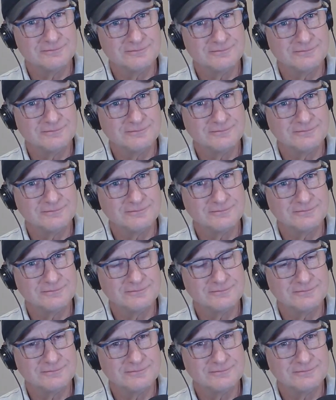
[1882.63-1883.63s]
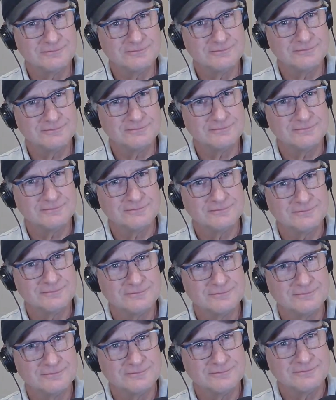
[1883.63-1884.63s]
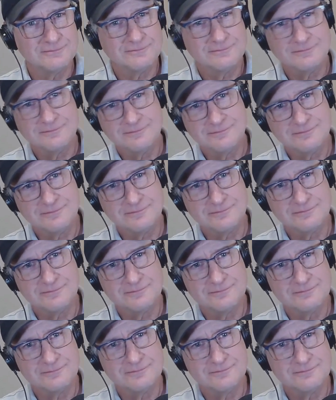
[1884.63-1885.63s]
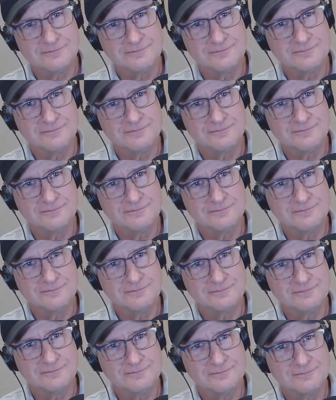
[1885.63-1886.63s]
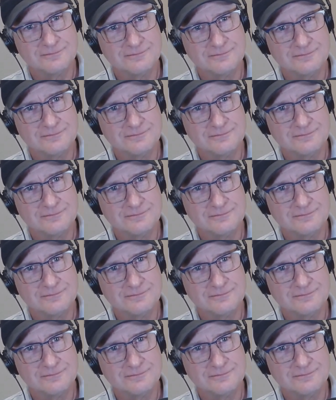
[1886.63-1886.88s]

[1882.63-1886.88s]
This person isn't speaking.